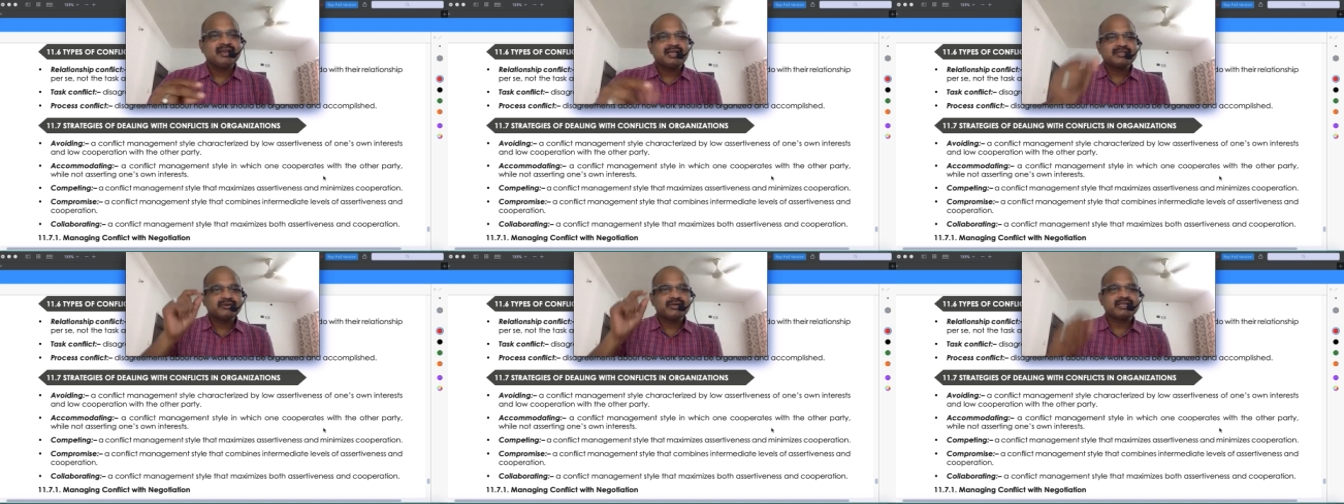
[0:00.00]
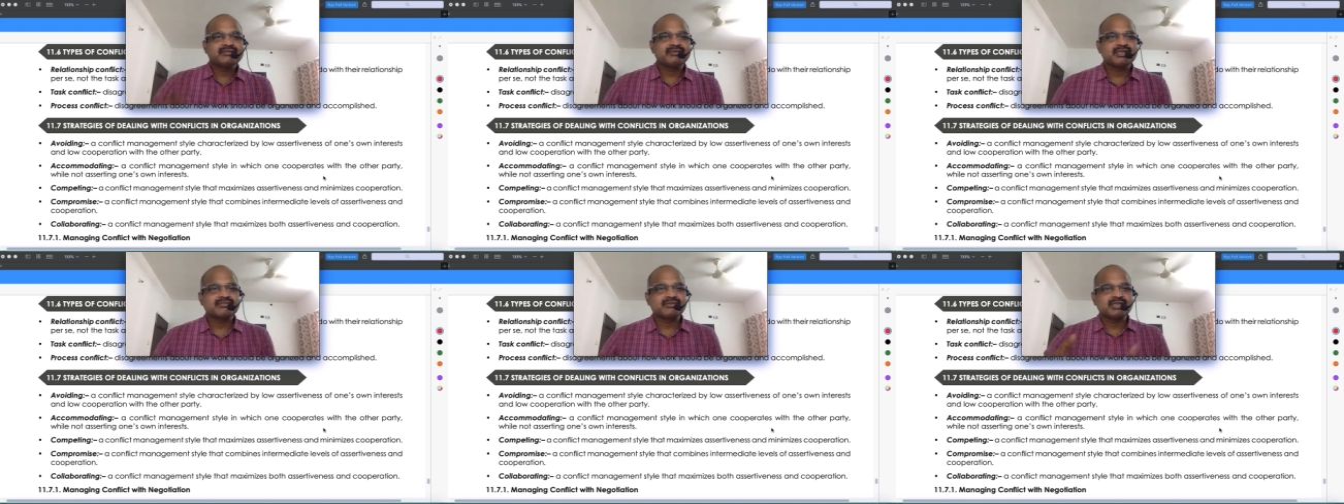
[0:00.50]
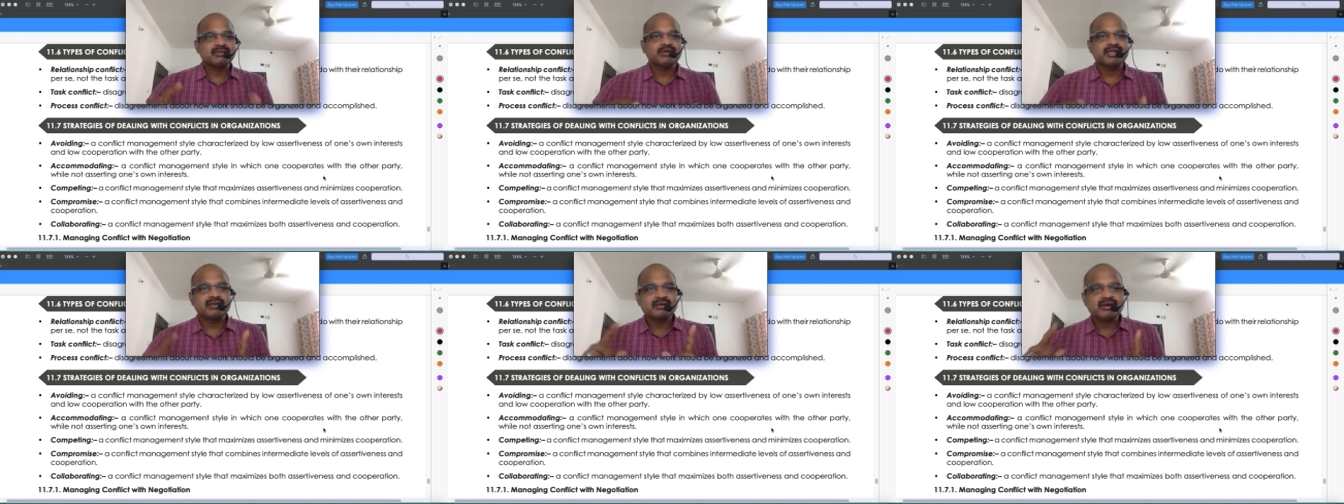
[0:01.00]
so look at the first one
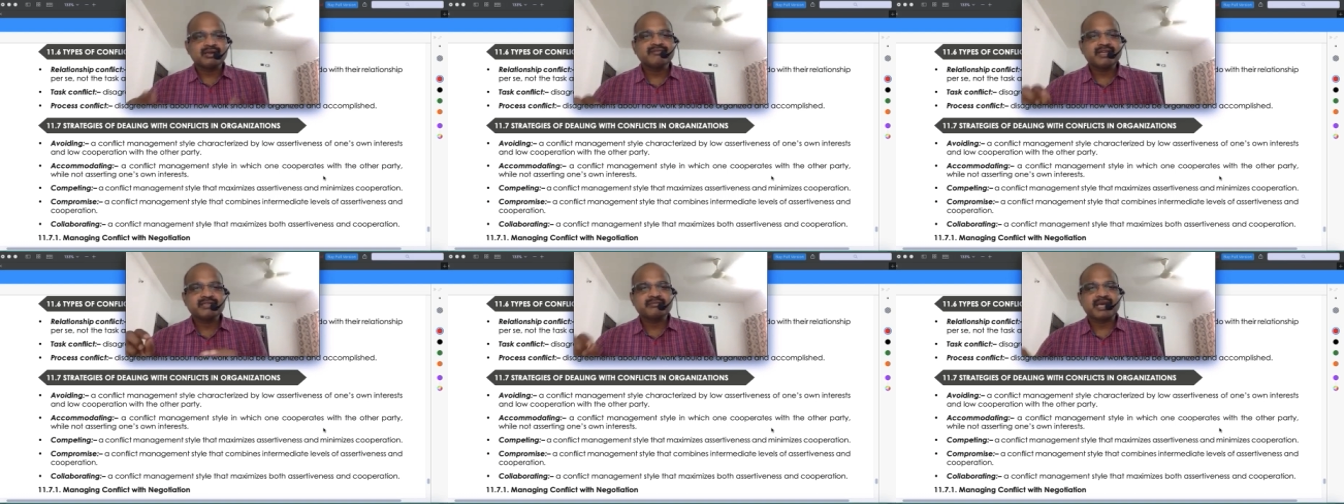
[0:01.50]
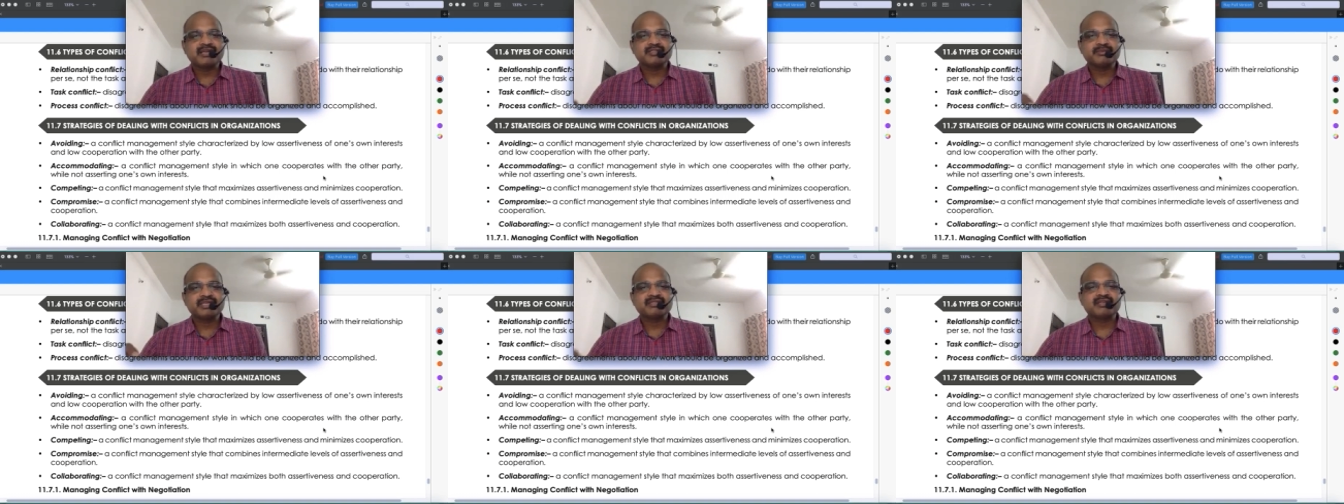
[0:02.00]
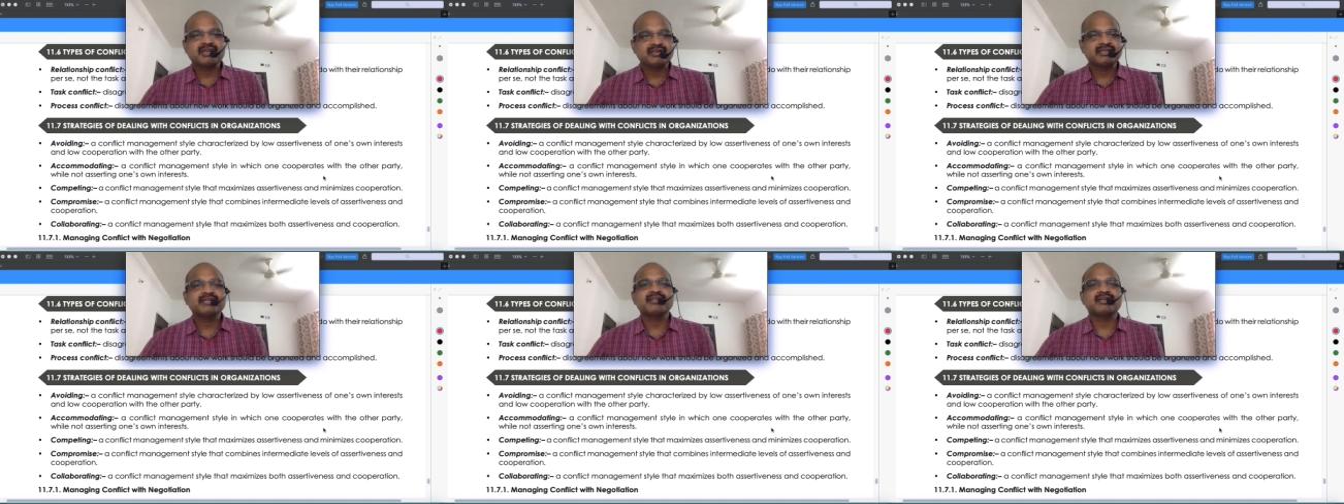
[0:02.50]
avoid a conflict management style
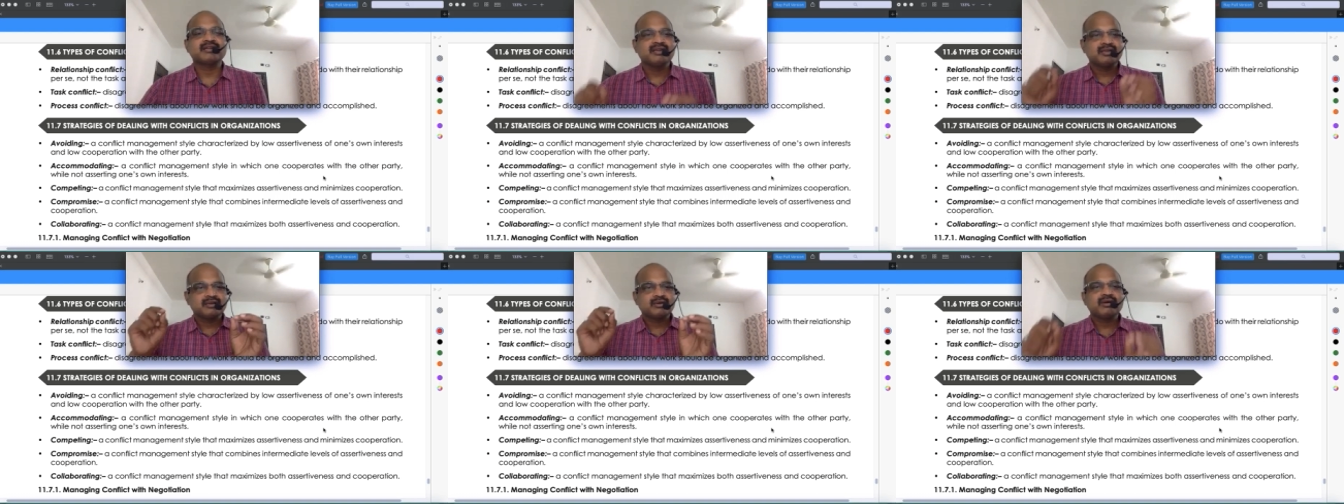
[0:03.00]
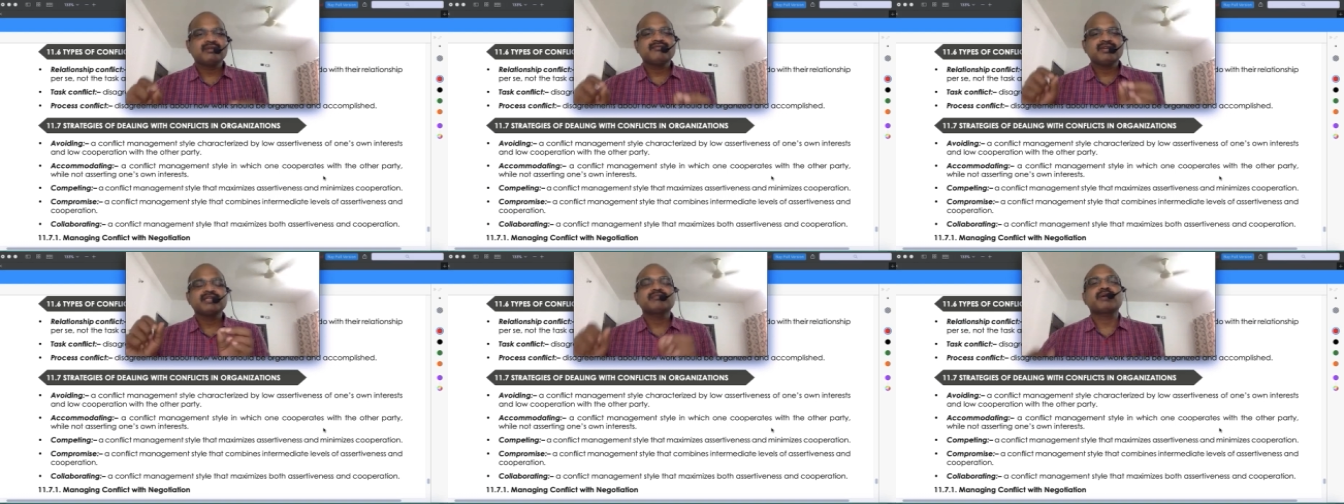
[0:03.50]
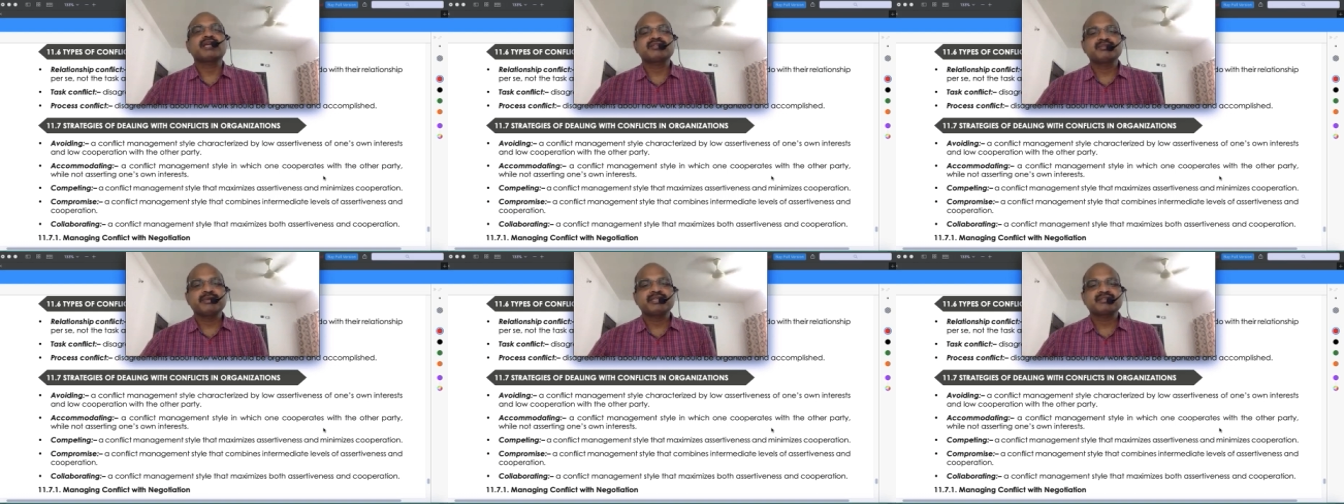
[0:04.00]
read that conflict
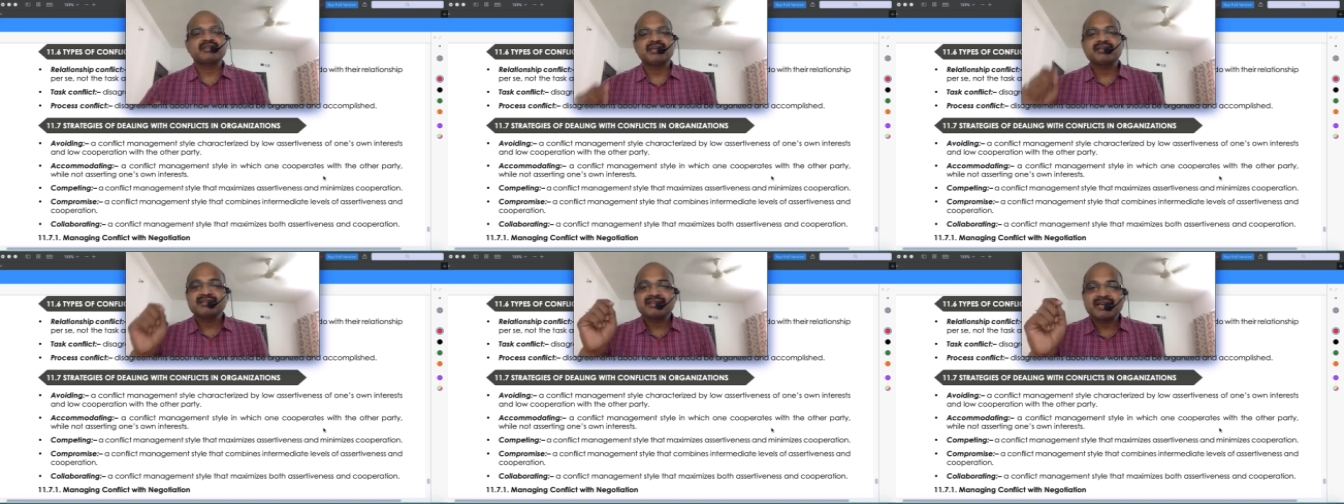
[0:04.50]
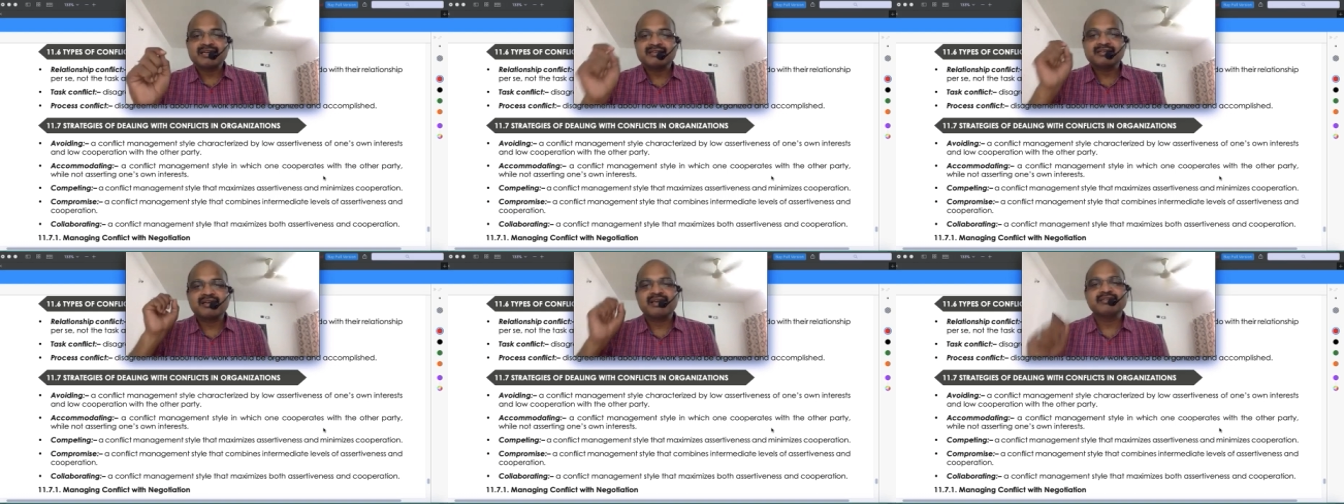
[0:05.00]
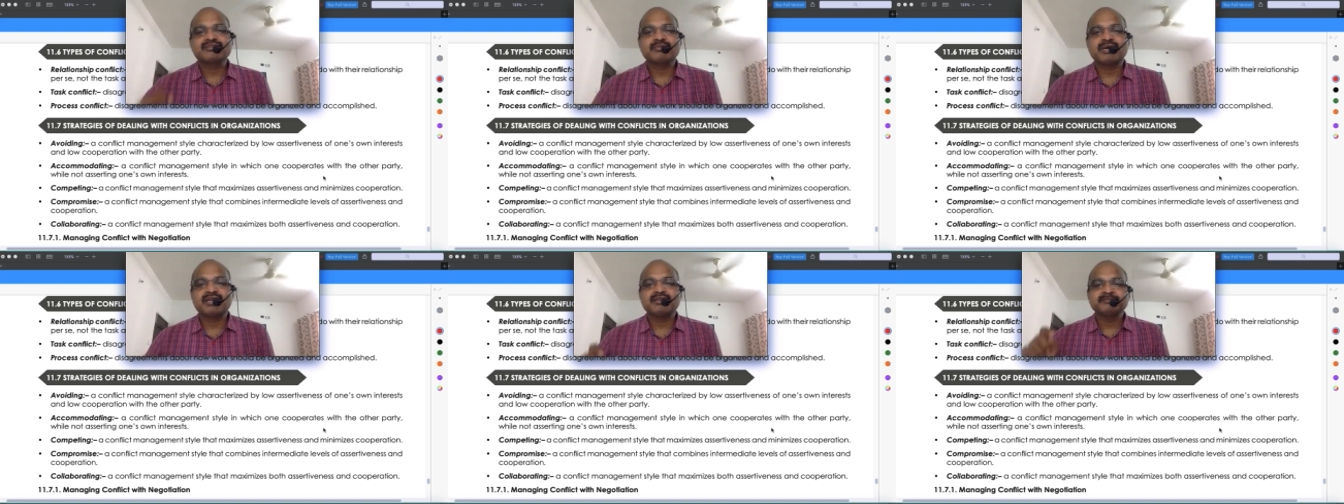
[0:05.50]
management style characterized
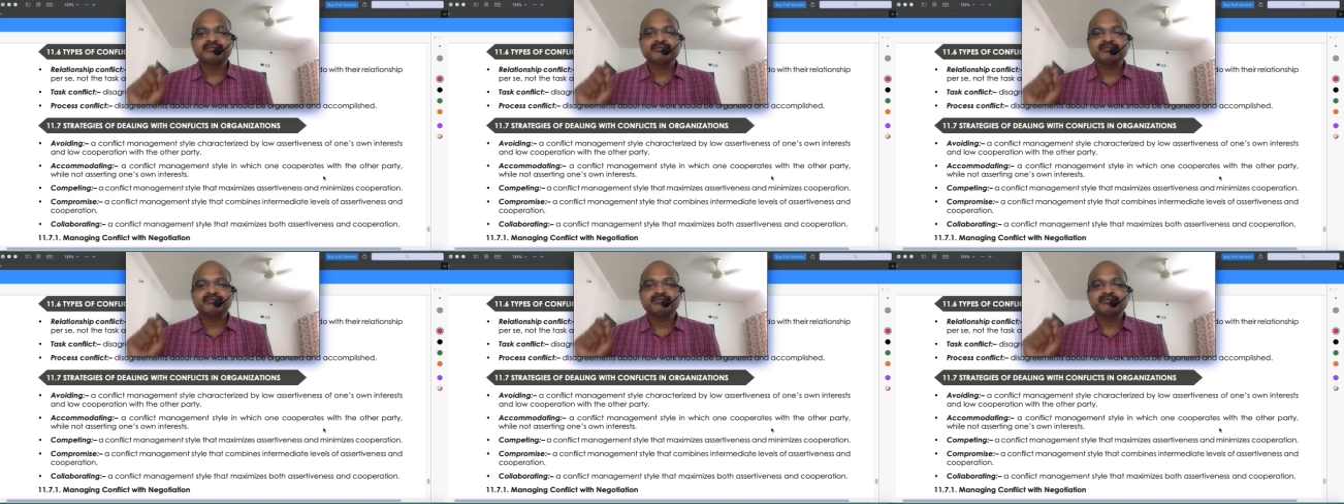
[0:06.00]
by